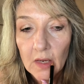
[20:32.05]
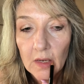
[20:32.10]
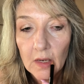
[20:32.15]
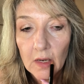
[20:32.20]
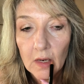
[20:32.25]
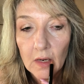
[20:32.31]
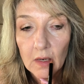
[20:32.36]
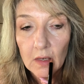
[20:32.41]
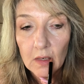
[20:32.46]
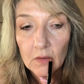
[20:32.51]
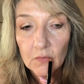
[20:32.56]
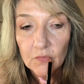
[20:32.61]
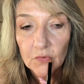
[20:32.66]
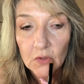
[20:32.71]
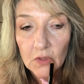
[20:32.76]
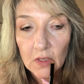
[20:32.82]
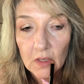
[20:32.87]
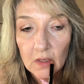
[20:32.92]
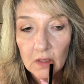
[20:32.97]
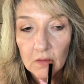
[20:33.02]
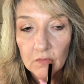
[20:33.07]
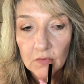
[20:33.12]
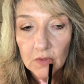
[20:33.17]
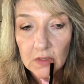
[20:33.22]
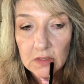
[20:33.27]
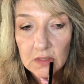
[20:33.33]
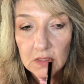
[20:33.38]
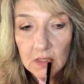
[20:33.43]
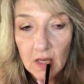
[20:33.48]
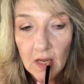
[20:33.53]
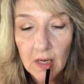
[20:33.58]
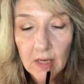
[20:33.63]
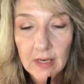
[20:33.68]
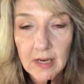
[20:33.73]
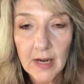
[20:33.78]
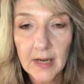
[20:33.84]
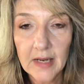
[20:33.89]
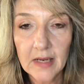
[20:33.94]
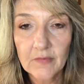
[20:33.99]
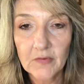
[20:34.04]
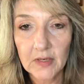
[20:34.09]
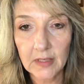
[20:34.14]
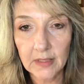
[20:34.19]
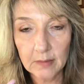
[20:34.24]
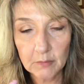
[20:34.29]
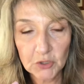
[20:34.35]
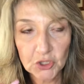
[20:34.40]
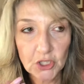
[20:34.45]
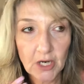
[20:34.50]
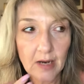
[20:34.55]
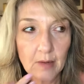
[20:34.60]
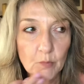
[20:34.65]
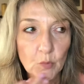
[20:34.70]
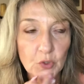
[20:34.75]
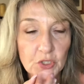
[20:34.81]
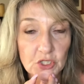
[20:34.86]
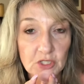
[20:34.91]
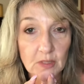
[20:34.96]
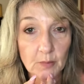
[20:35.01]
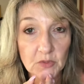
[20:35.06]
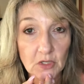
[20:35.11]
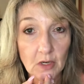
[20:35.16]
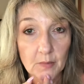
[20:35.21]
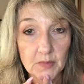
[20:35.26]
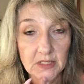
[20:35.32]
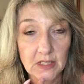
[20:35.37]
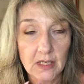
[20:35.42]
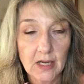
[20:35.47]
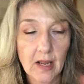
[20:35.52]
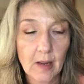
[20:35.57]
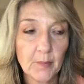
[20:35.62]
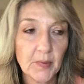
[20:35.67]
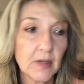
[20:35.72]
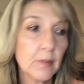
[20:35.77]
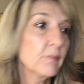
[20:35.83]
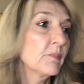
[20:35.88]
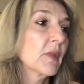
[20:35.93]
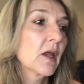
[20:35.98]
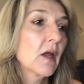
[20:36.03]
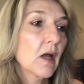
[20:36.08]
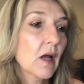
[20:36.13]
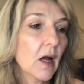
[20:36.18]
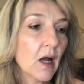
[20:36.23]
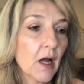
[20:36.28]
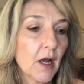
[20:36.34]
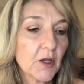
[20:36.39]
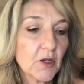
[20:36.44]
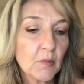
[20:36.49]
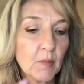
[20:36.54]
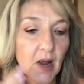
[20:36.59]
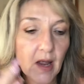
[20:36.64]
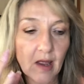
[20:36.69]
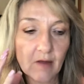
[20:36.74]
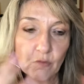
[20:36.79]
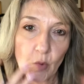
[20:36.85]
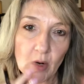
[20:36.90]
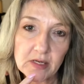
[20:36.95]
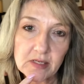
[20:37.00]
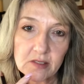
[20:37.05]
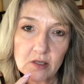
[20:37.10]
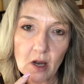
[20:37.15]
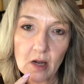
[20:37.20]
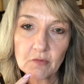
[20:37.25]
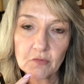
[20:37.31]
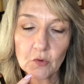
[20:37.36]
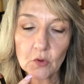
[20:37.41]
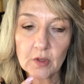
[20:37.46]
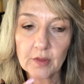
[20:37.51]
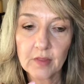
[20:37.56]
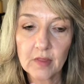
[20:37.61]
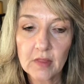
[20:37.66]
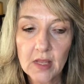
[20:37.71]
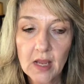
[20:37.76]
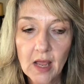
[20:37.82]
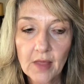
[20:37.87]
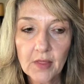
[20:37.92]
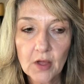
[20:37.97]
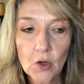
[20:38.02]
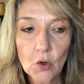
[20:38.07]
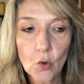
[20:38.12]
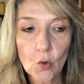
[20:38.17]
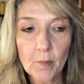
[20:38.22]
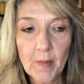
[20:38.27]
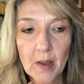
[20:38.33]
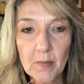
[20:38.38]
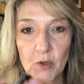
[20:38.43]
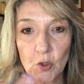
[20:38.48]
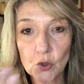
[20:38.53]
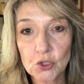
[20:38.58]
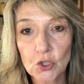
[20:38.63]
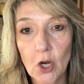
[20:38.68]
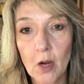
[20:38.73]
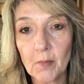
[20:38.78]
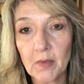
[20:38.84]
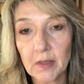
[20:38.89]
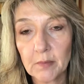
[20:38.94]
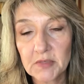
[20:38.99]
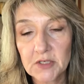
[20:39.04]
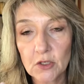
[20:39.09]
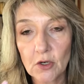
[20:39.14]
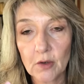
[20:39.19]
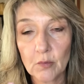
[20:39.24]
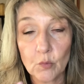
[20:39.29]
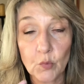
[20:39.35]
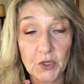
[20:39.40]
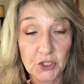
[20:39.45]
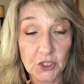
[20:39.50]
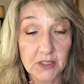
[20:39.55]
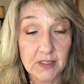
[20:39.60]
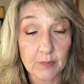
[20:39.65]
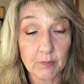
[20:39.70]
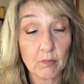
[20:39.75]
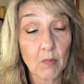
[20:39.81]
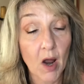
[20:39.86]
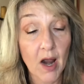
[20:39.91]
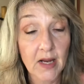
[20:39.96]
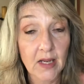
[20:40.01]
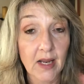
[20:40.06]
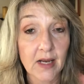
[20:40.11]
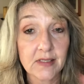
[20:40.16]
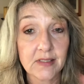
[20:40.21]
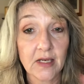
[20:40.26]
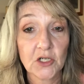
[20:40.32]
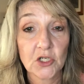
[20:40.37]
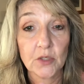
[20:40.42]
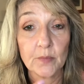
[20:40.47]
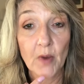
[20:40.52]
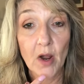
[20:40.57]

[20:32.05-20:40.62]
Now, if you have a slightly uneven lip shape, which sometimes can happen, you might have one side fuller than the other, or maybe your top lip's not, which is in my case actually.